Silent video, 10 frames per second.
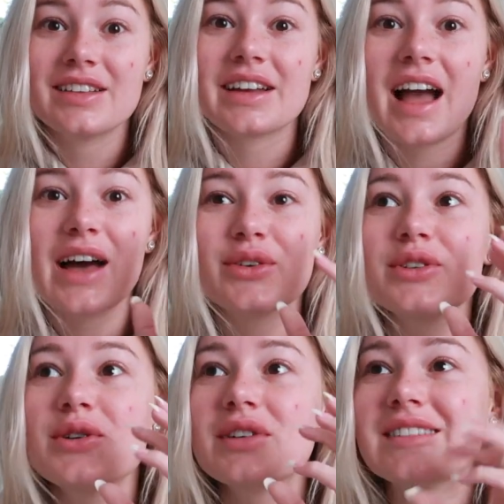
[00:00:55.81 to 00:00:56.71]
like, I don't
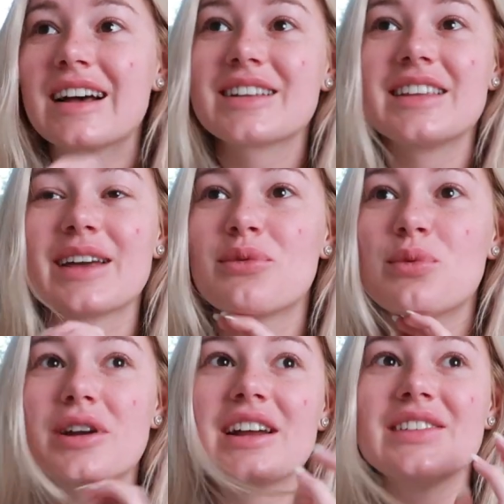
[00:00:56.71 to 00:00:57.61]
know exactly like
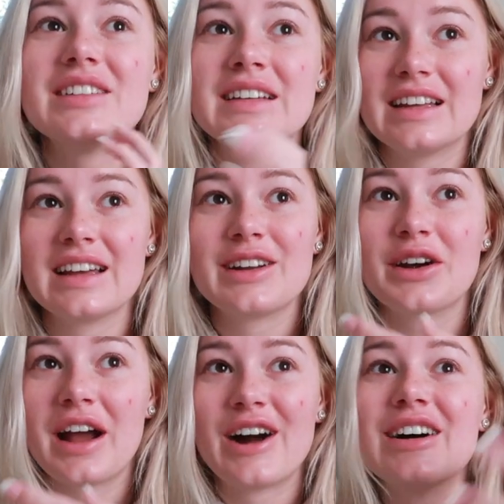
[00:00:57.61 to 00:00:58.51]
what I even did or
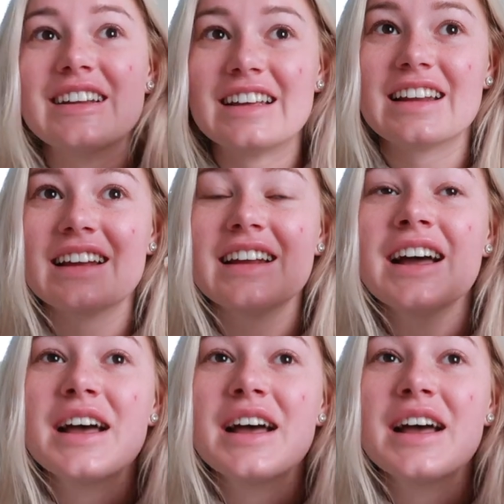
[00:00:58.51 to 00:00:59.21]
how I did it,